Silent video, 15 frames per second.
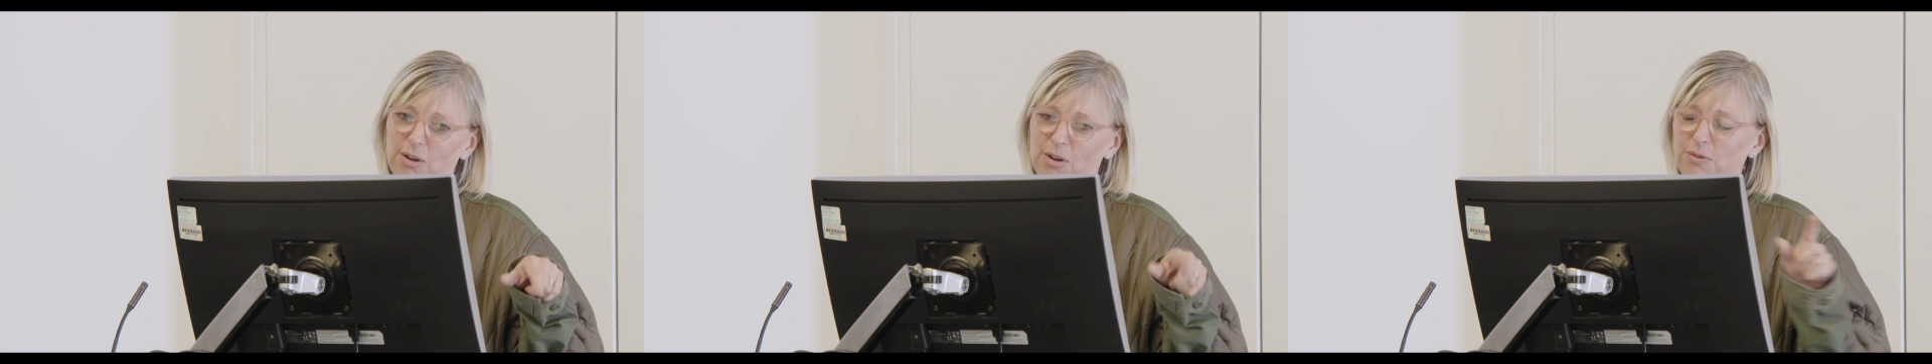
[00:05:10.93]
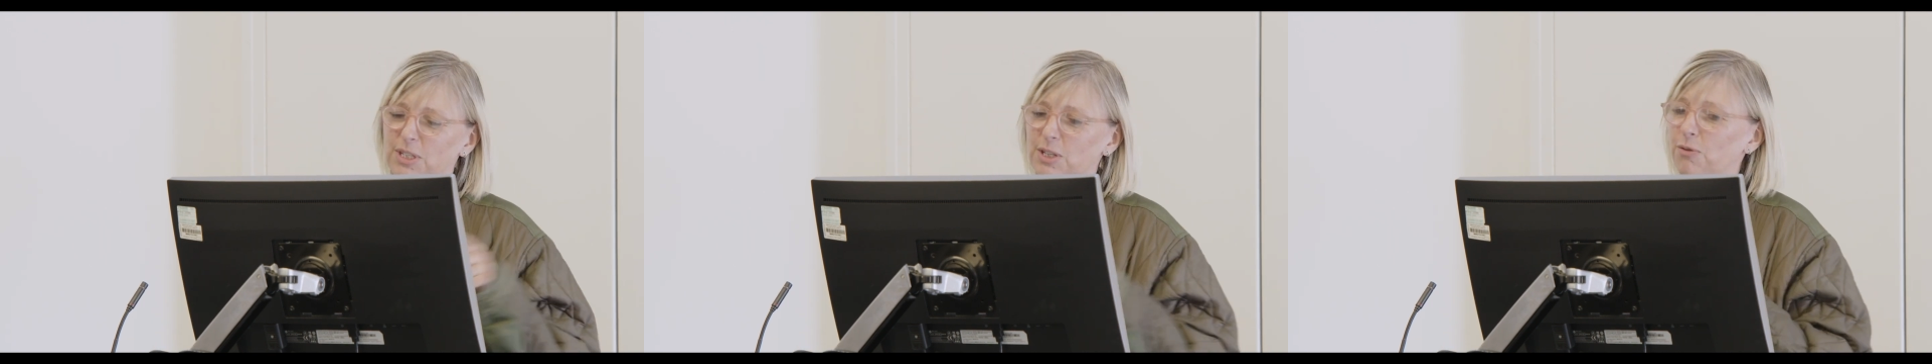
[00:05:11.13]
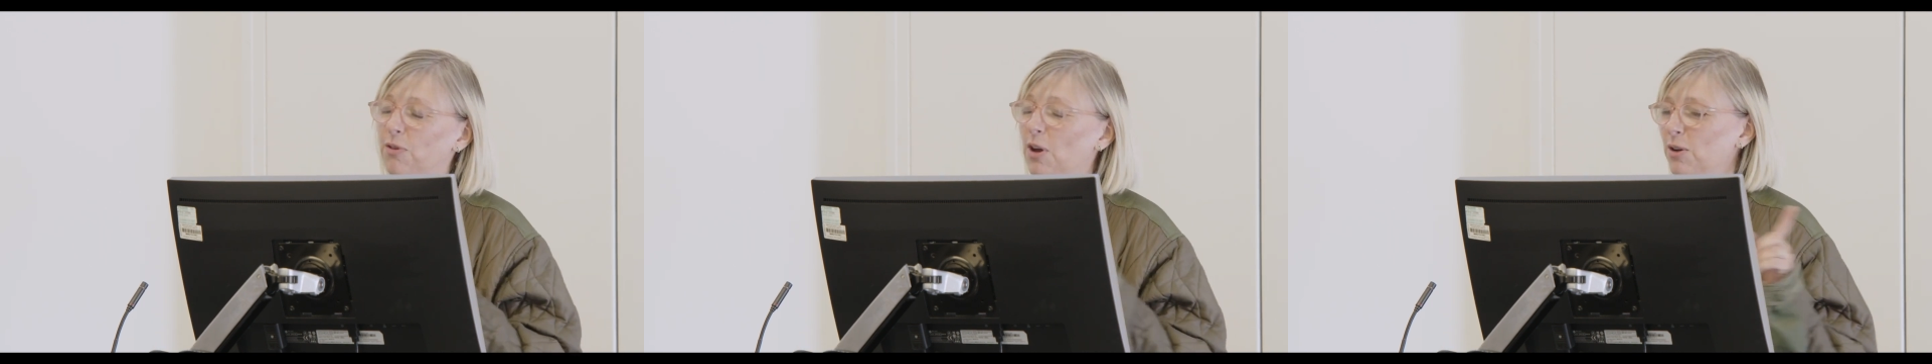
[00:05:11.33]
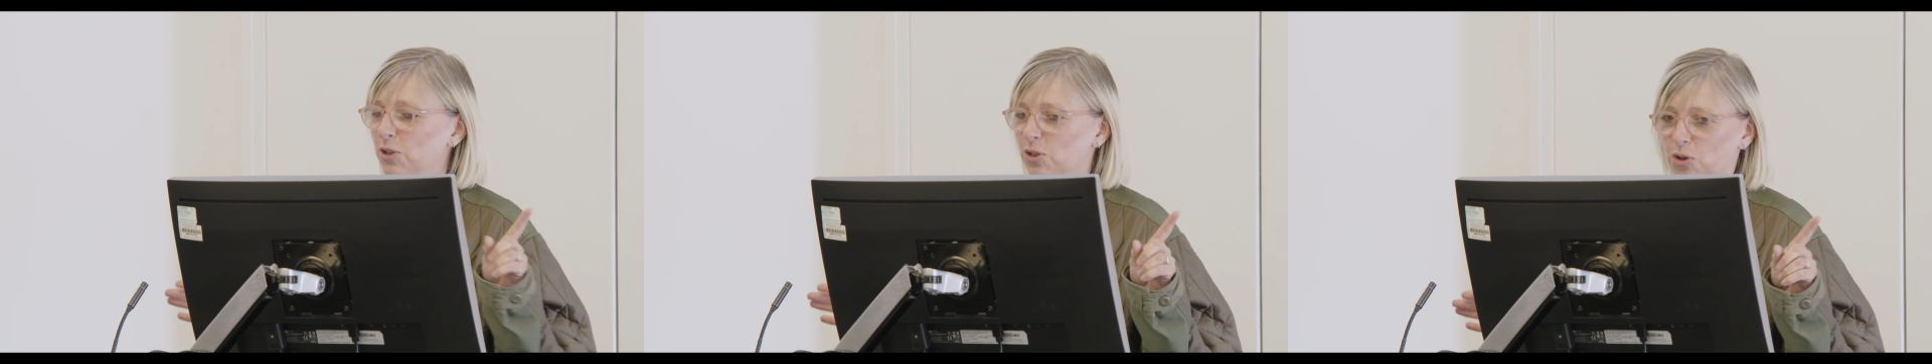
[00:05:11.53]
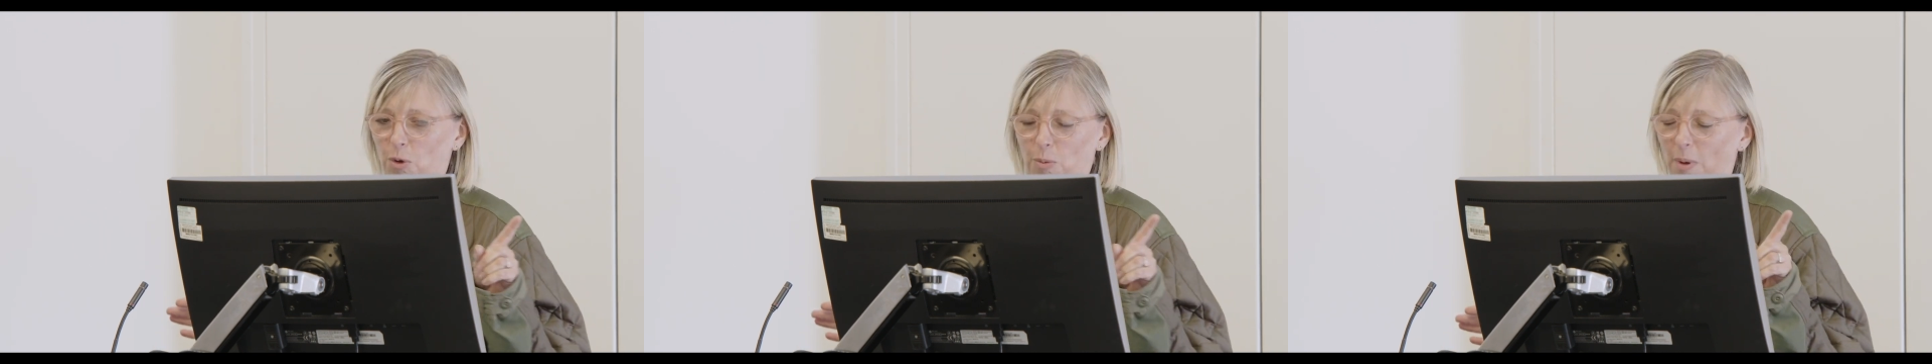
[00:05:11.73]
Obviously
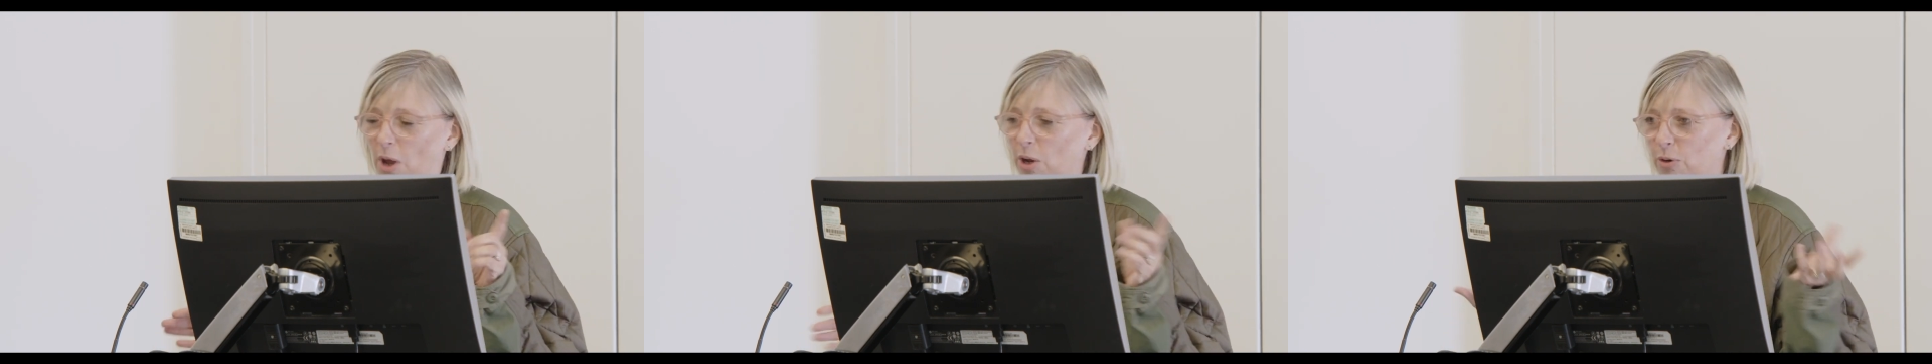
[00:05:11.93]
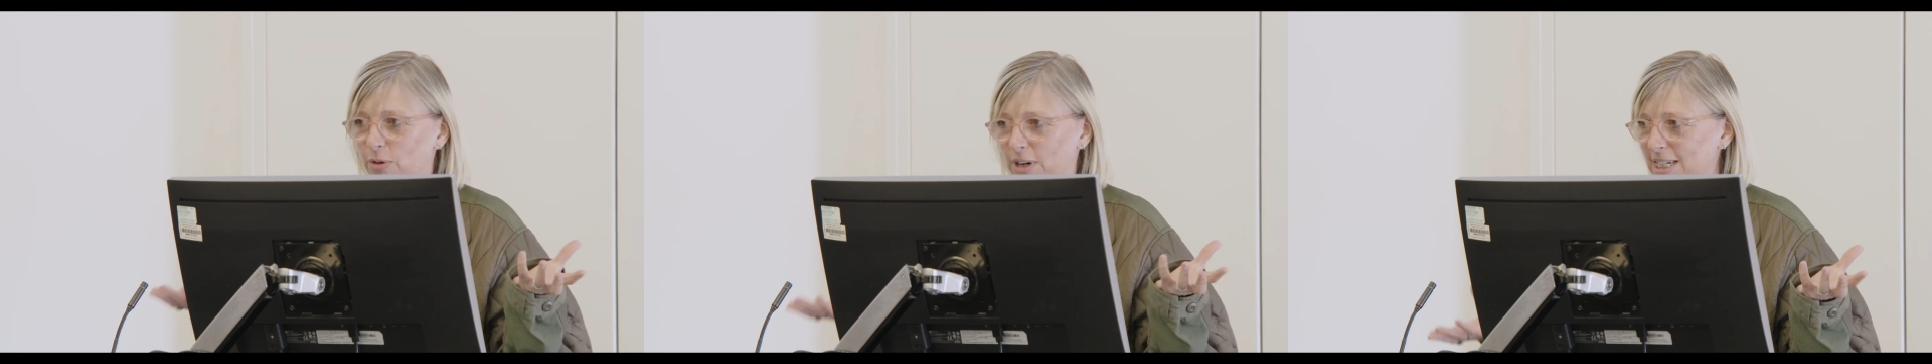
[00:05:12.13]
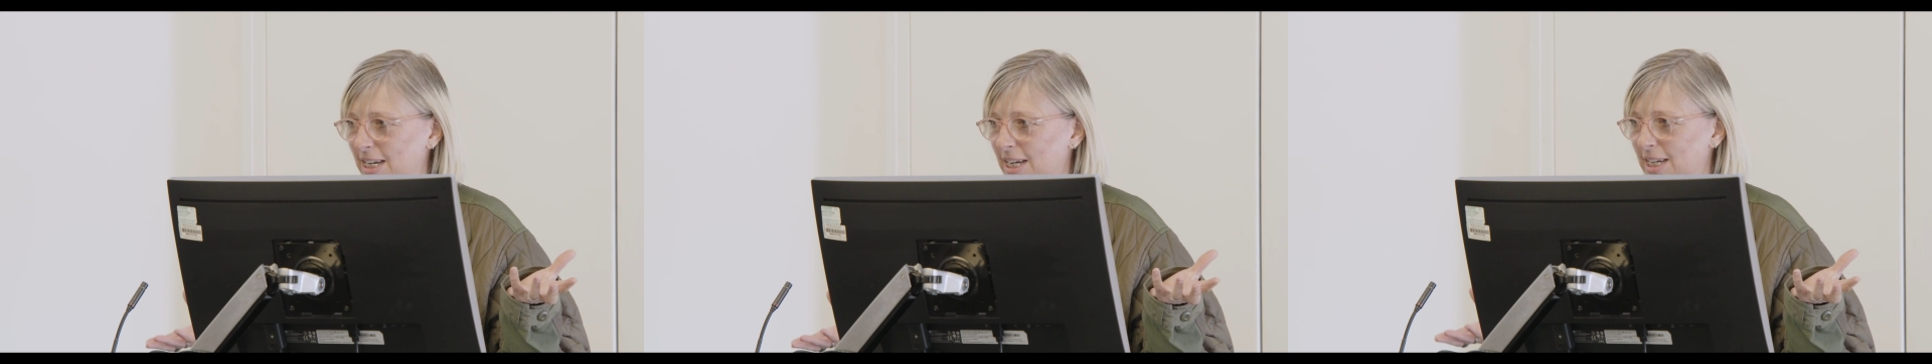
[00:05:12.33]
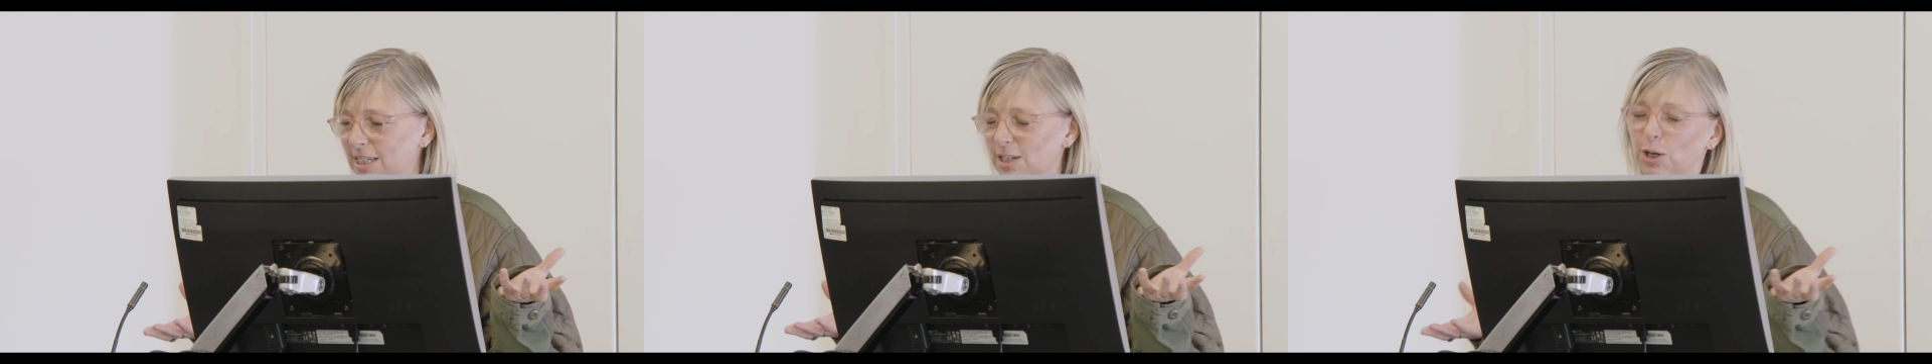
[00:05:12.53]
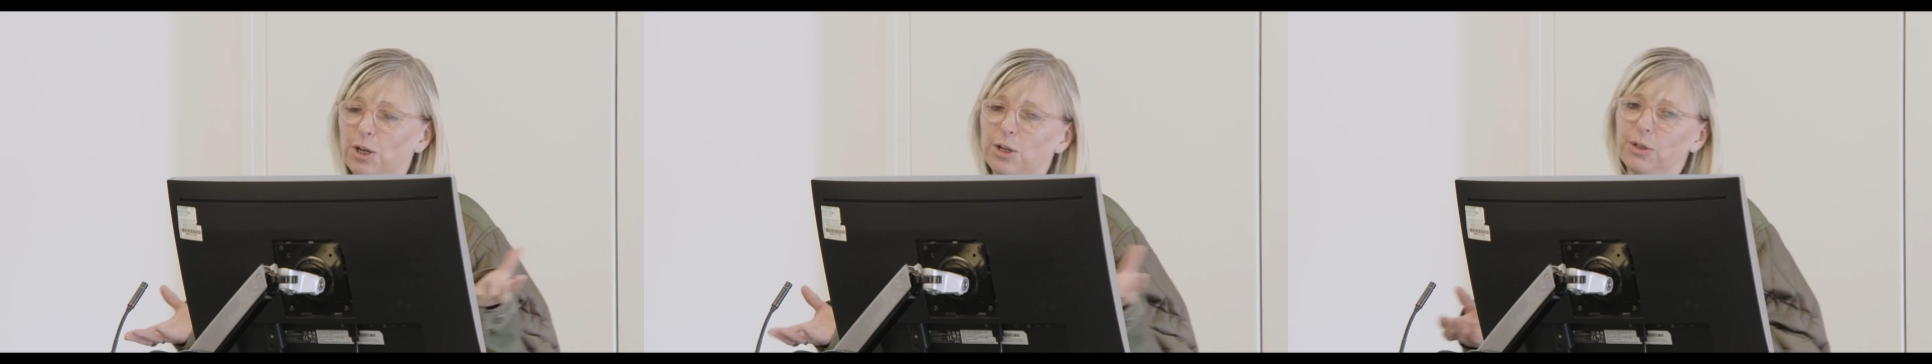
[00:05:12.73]
Photoshop I already
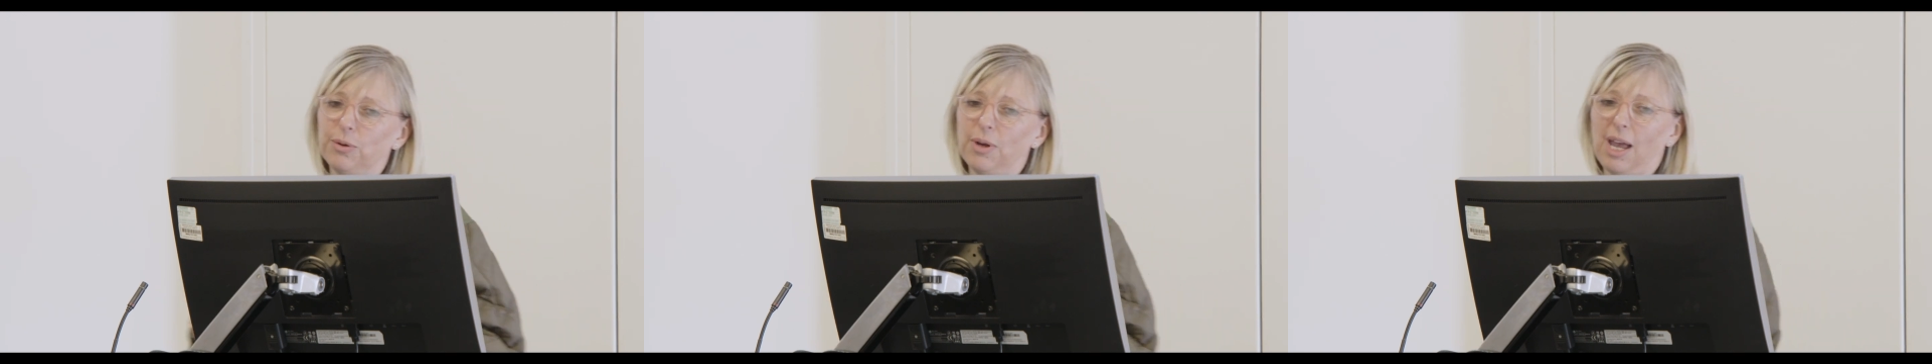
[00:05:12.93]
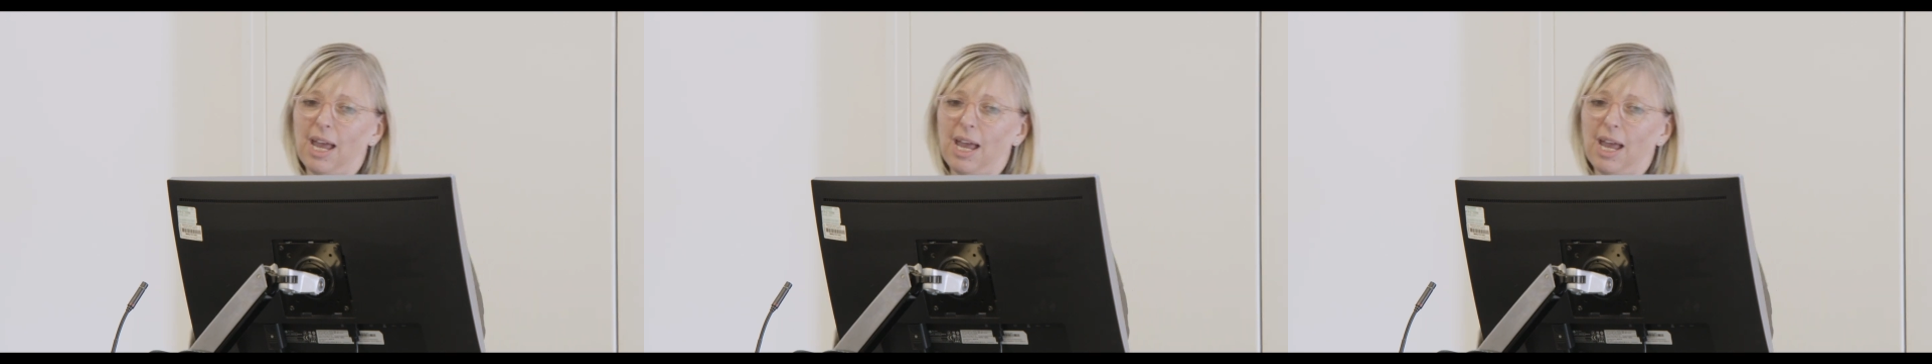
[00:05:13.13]
knew,